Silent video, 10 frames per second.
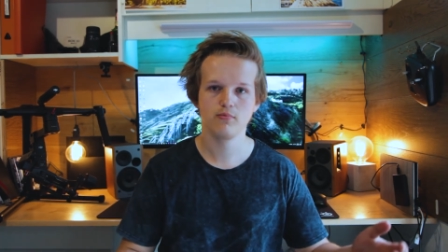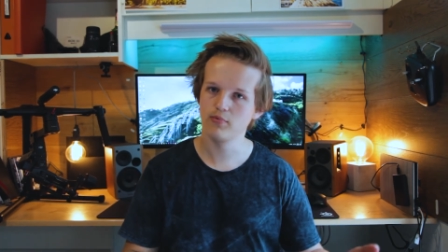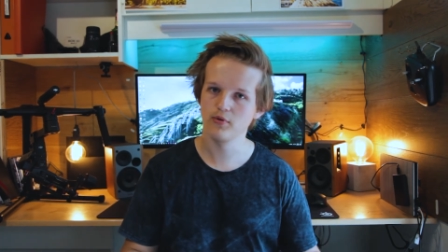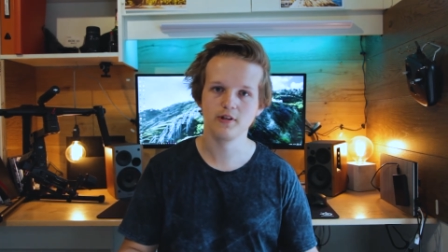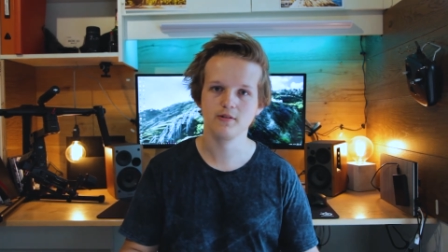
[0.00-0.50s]

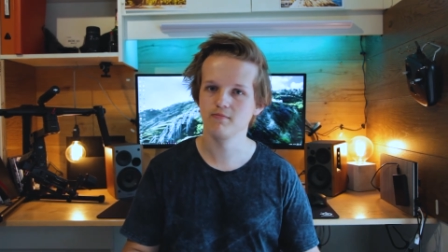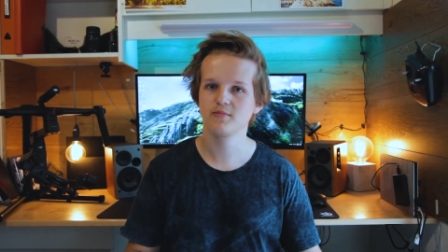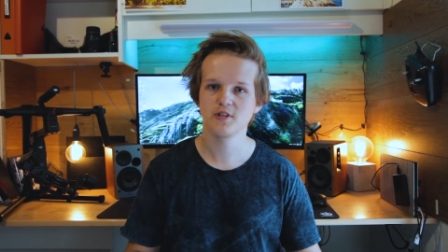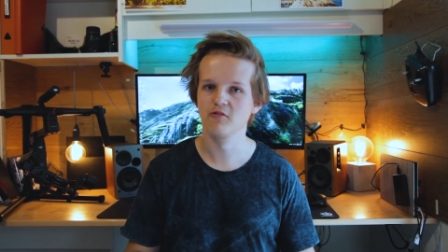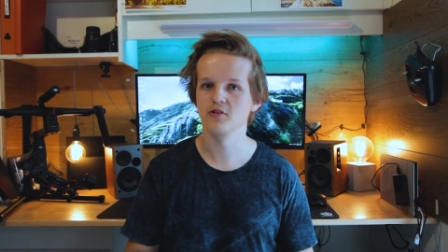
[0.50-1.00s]
Pretty
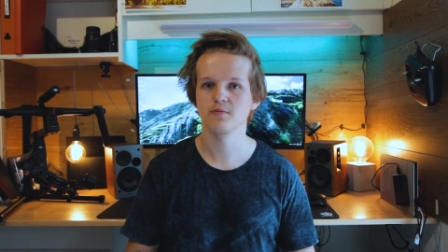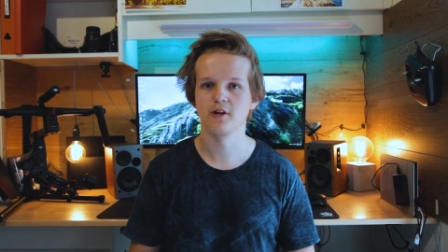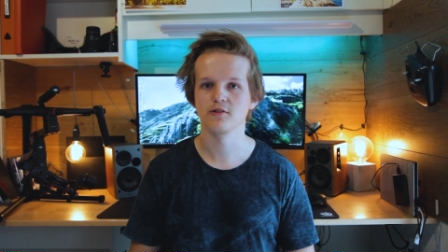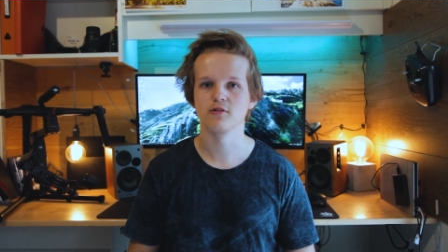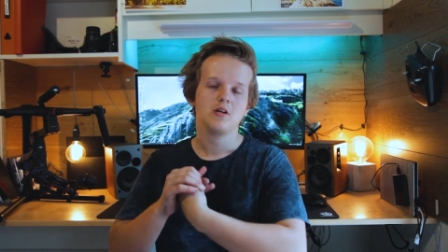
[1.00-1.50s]

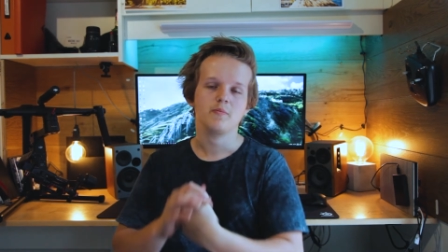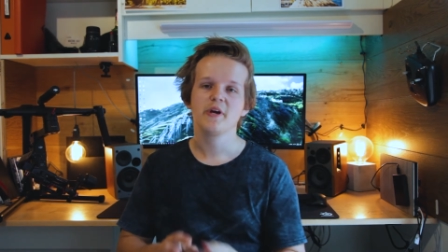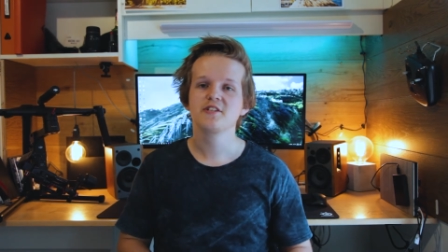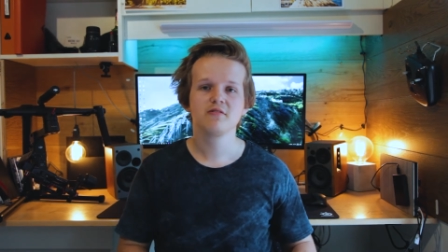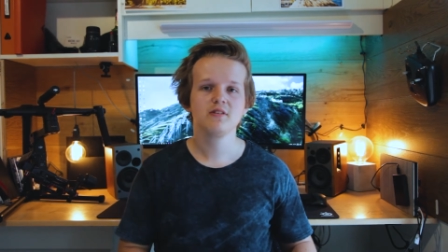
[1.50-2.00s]
self-explanatory. And
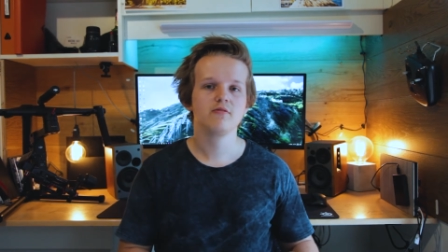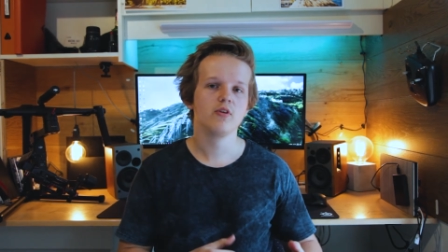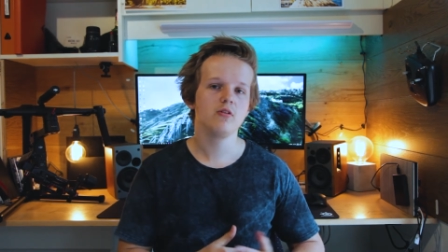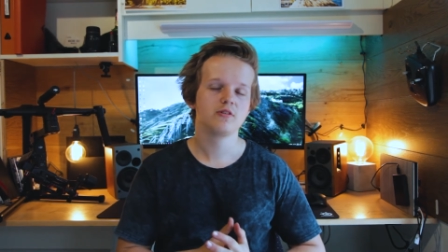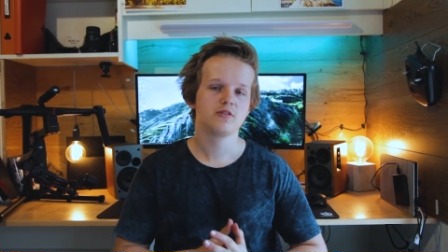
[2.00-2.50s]
basically
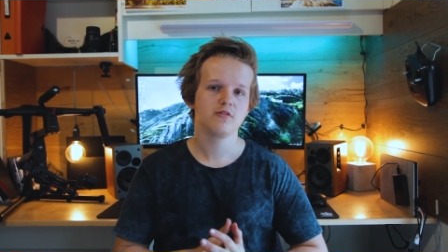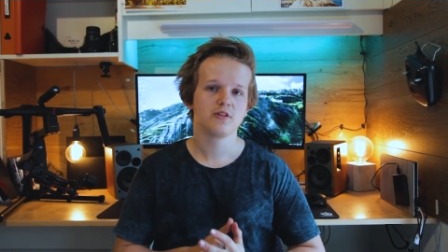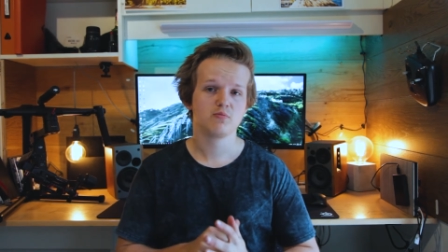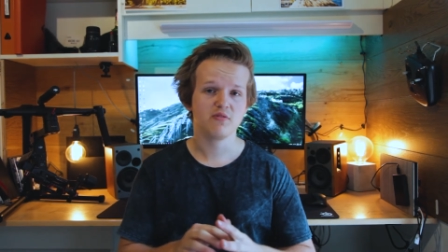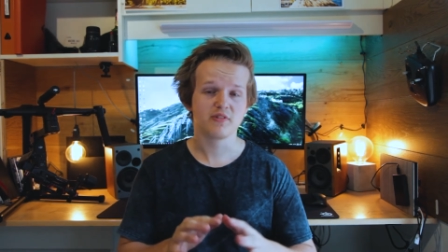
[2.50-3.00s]
rolling
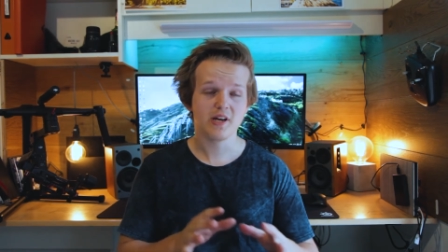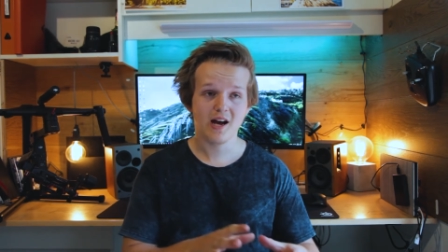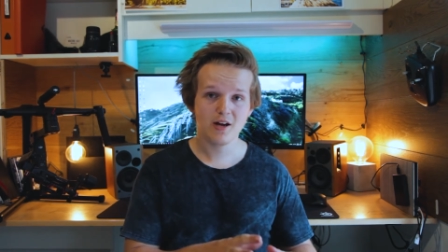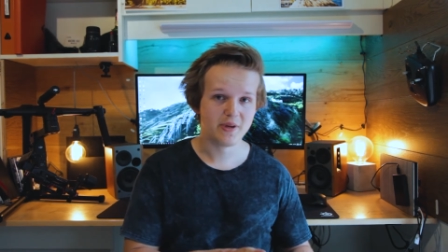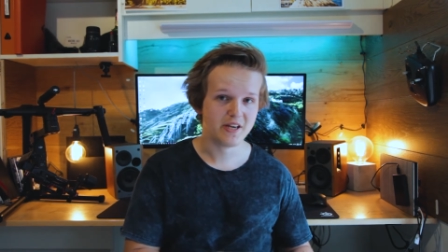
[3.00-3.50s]
shots with
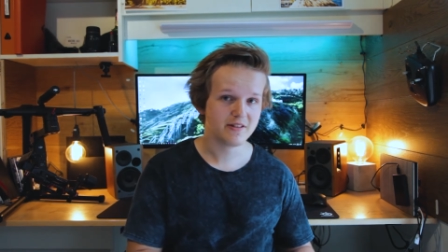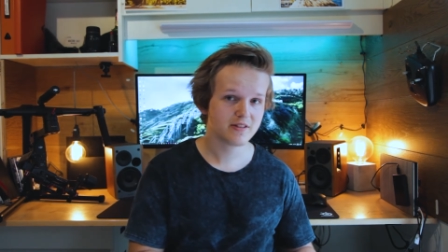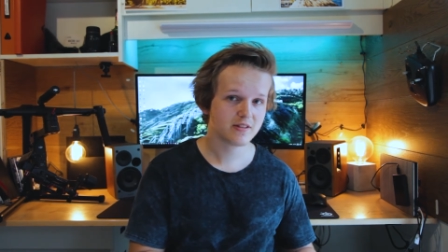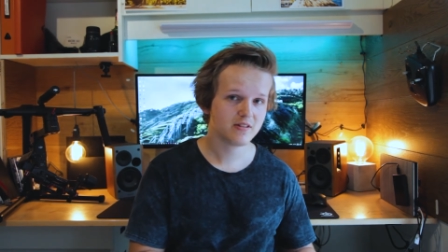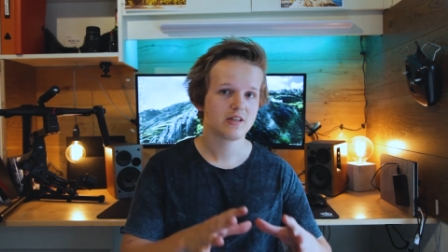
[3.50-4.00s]
car
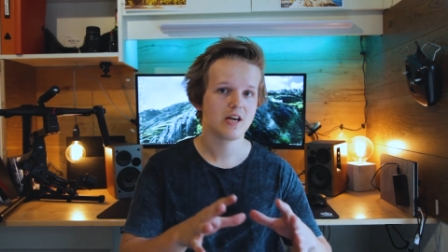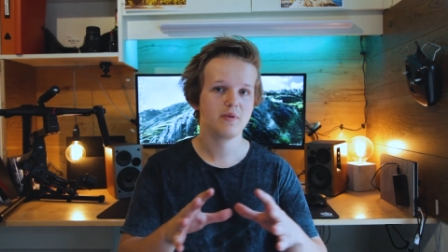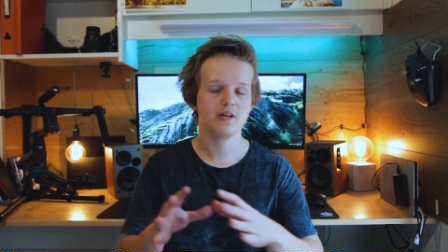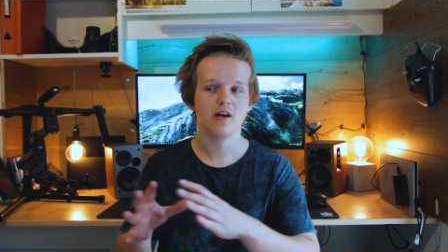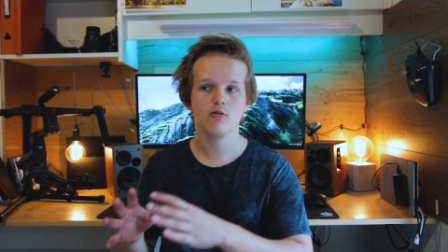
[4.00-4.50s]
meets can
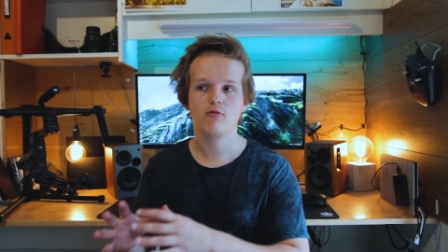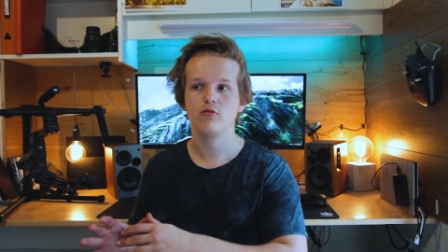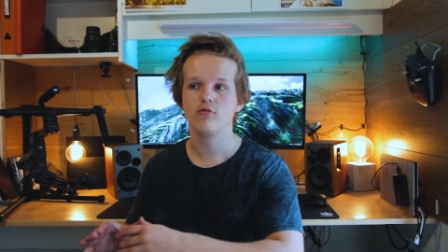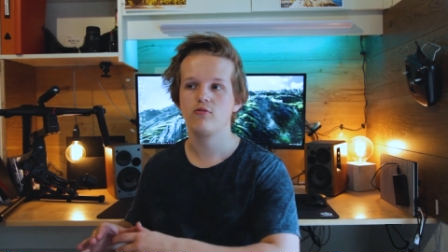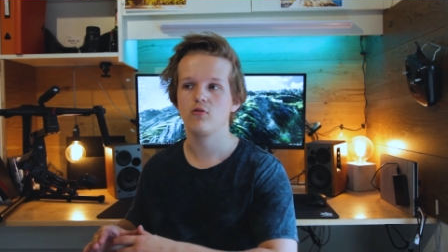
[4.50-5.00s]
be
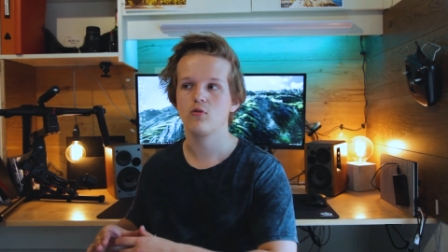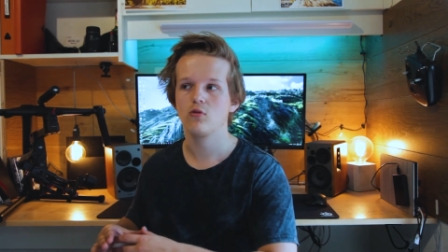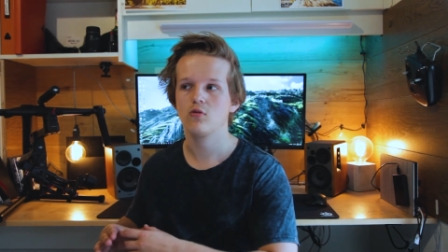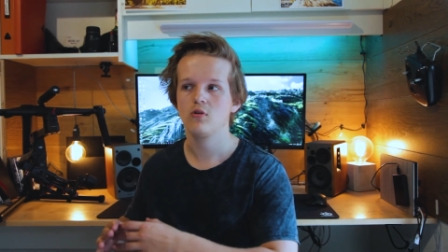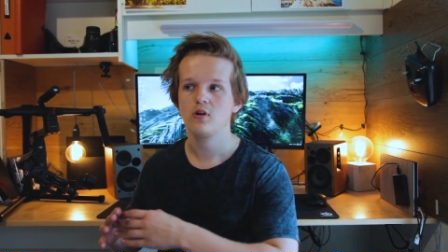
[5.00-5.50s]
helpful
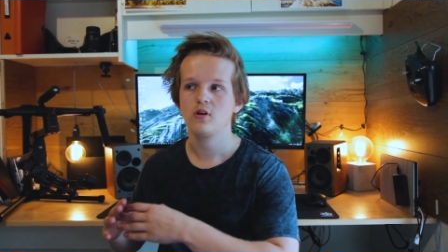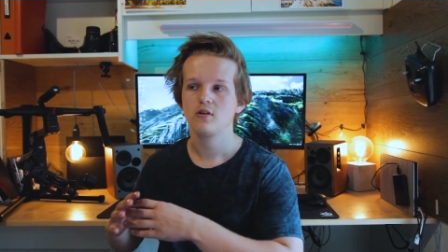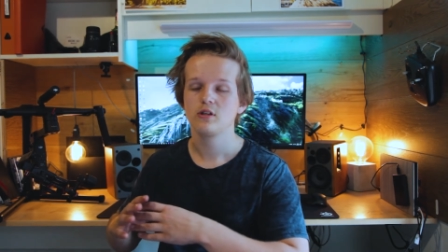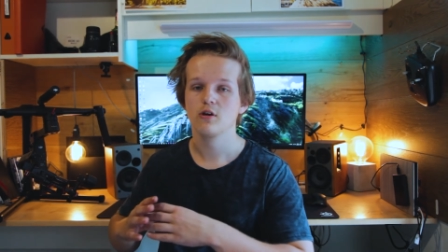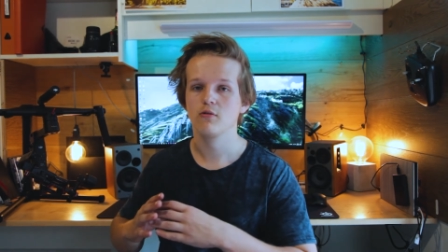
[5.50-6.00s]
for
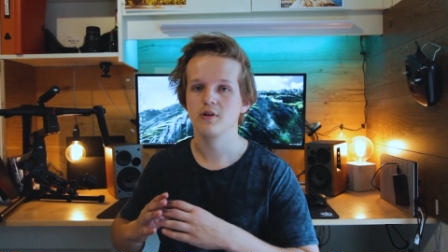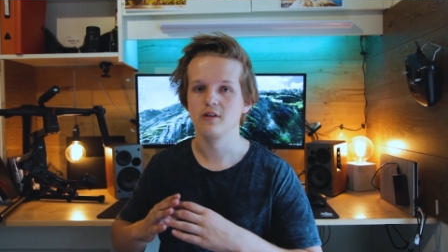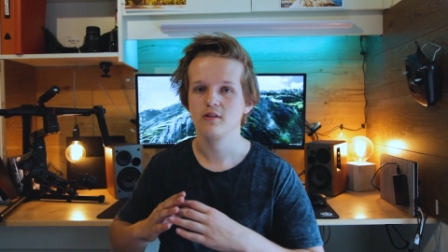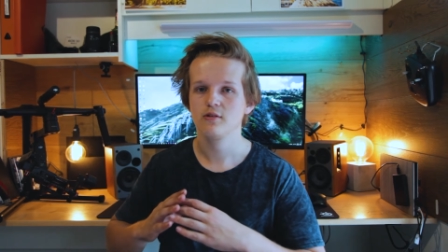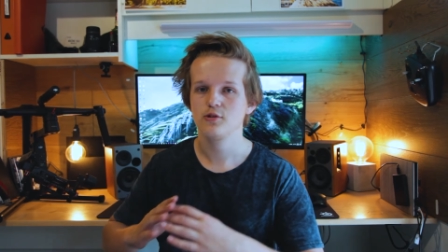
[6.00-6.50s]

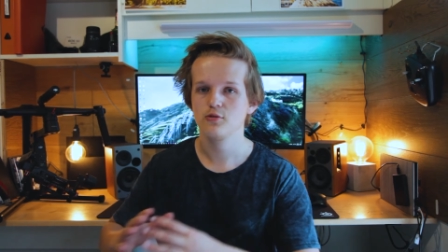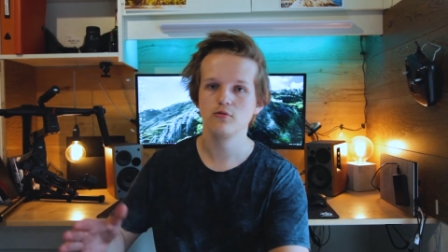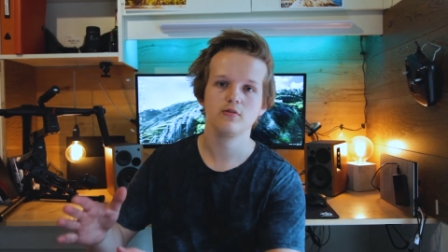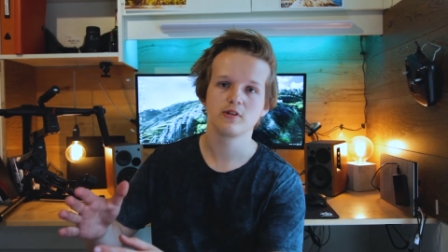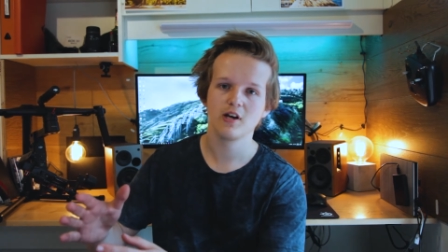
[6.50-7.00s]
going
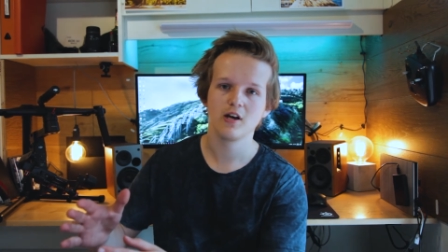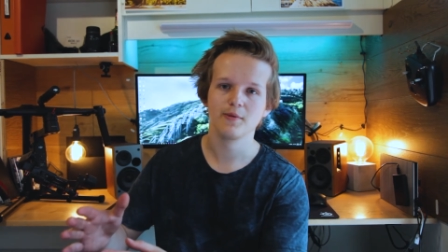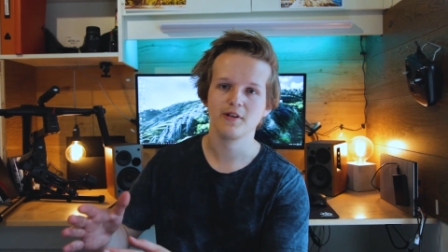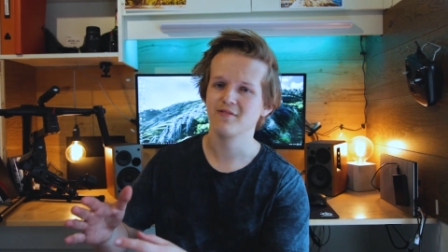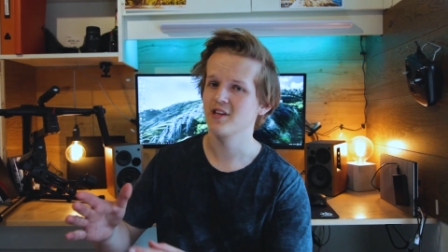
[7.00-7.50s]
to the car
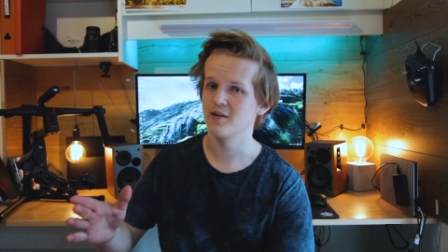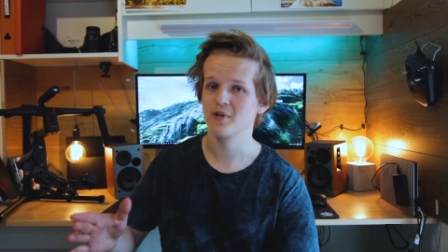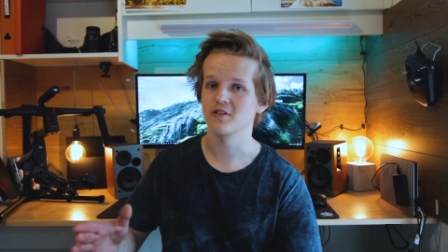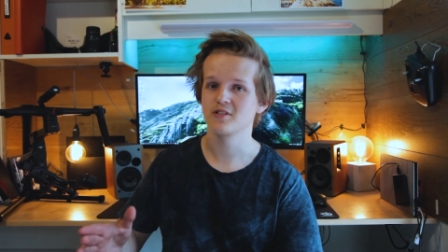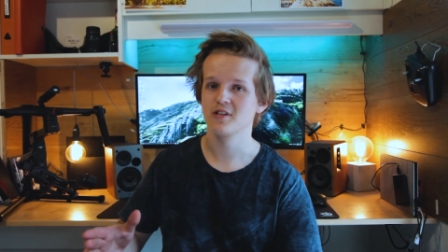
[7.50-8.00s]
meet, if that
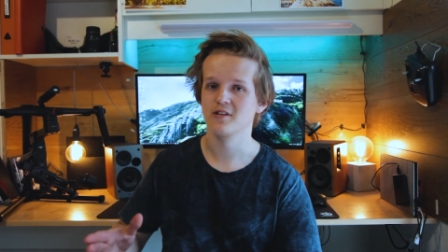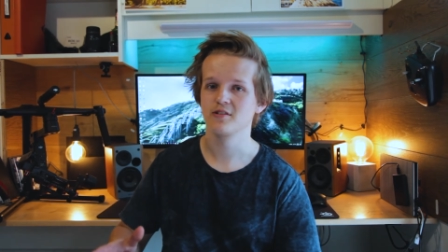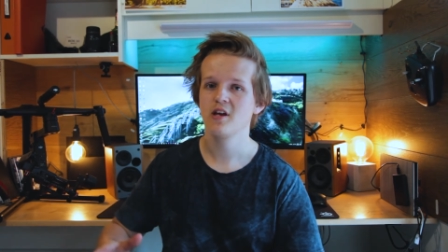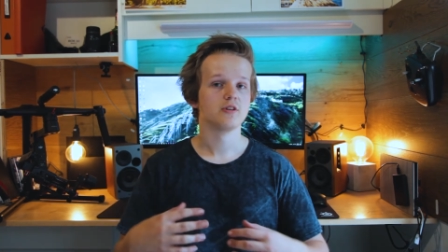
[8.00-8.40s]
makes sense.